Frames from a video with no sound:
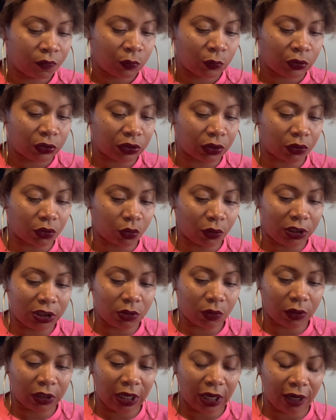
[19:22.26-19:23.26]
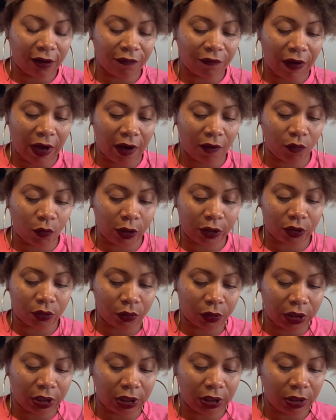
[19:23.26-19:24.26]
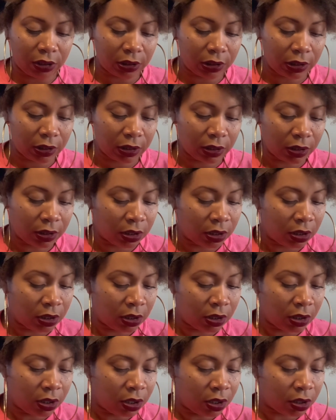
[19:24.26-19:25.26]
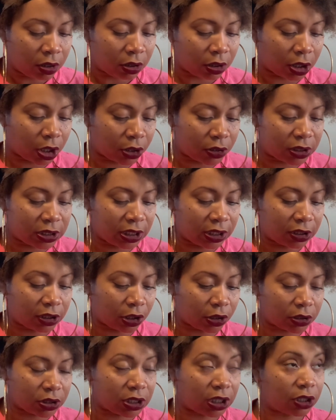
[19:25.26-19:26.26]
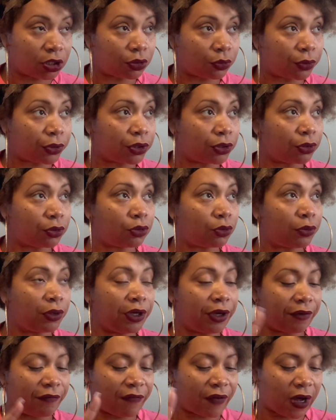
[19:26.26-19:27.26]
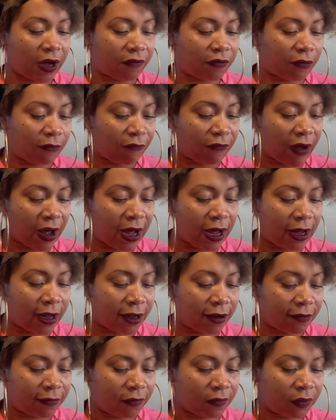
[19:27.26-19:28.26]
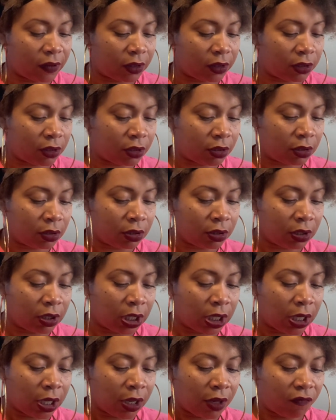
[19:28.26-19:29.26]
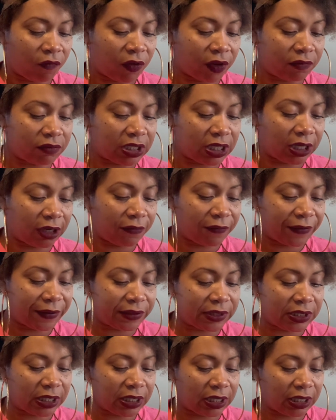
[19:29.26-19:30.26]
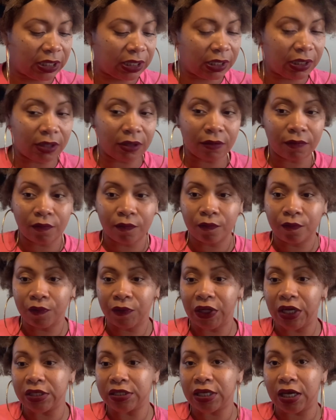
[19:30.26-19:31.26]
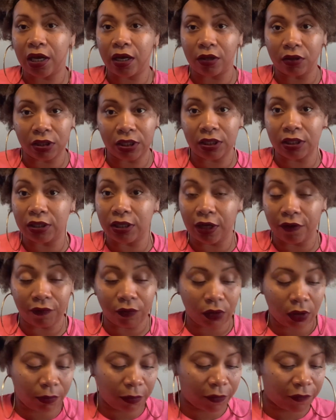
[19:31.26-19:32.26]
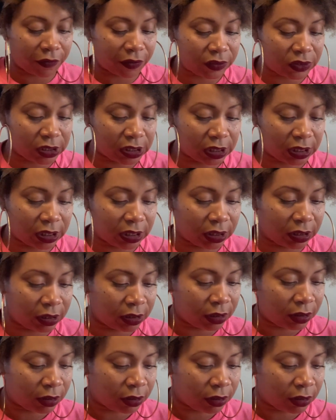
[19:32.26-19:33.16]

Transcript: So 328, 513, 13, 13, 333, and 505, 15, 15. That's that the devil number 15.